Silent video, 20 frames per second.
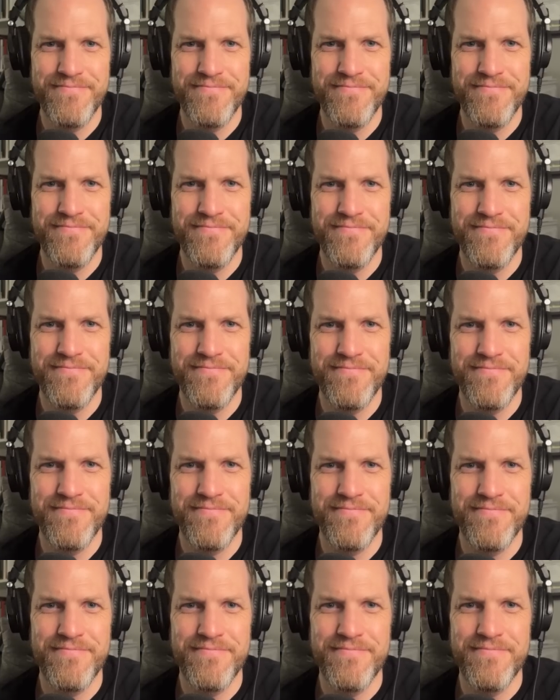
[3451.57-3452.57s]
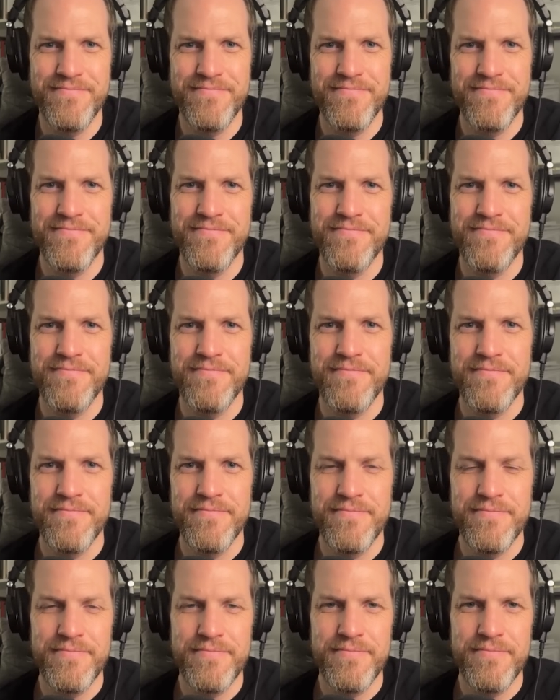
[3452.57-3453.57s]

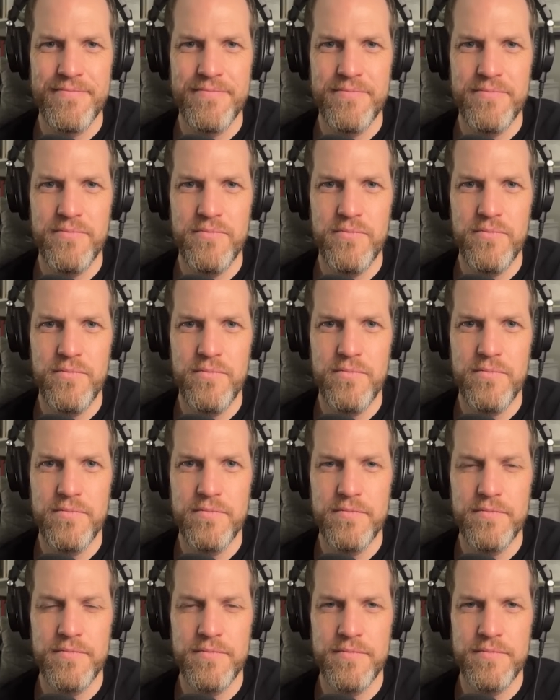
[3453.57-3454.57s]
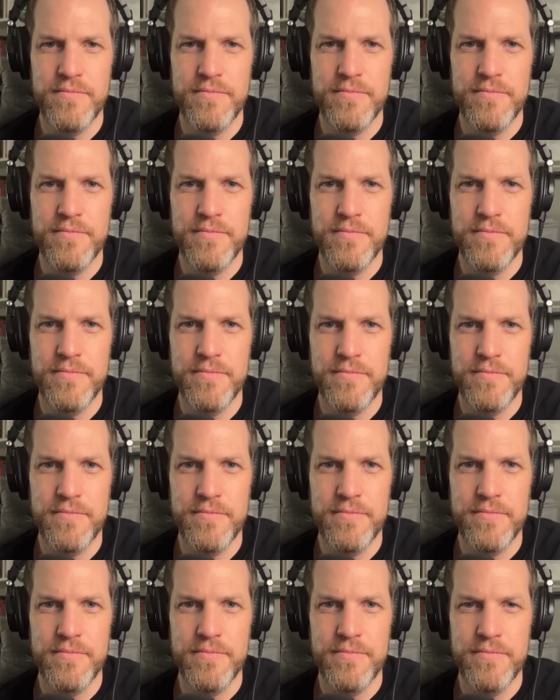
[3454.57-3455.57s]

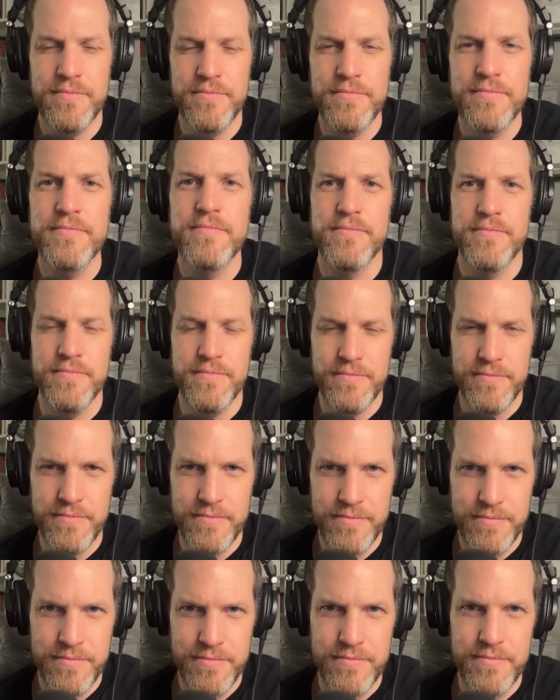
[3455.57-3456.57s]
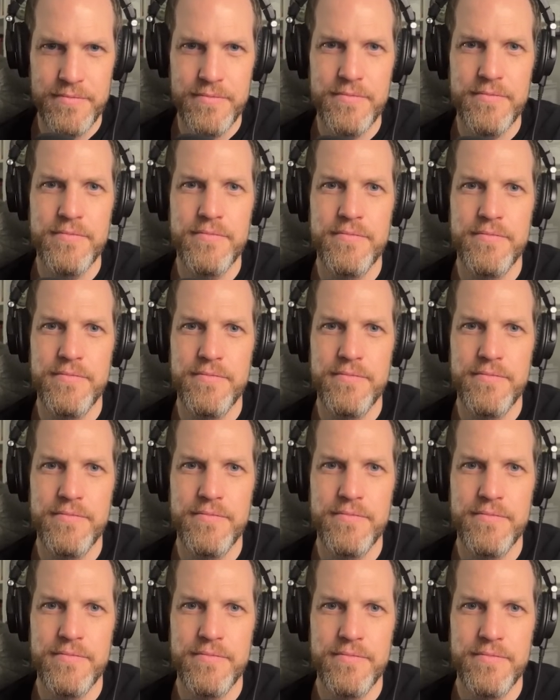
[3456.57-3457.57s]

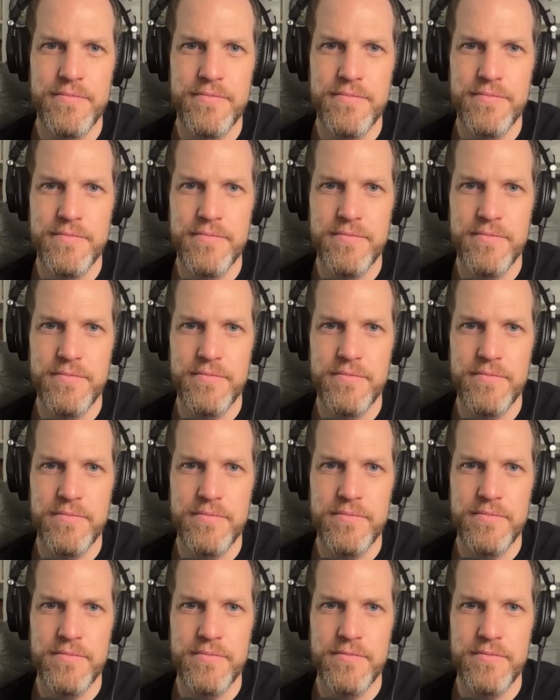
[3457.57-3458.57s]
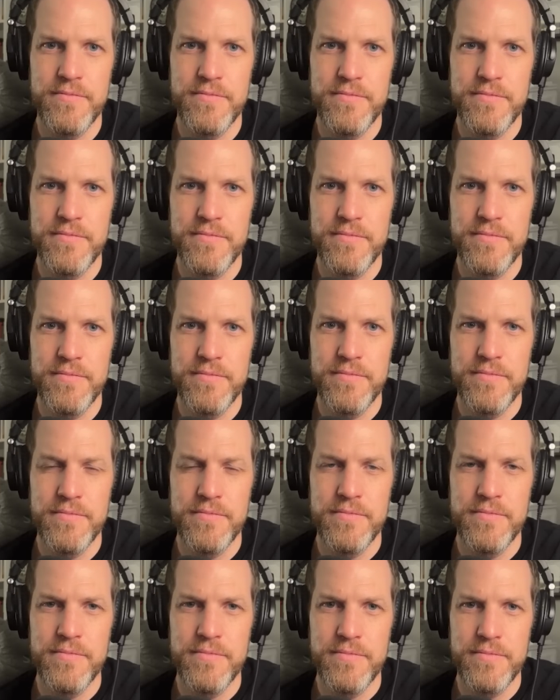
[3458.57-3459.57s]
The person shown says nothing.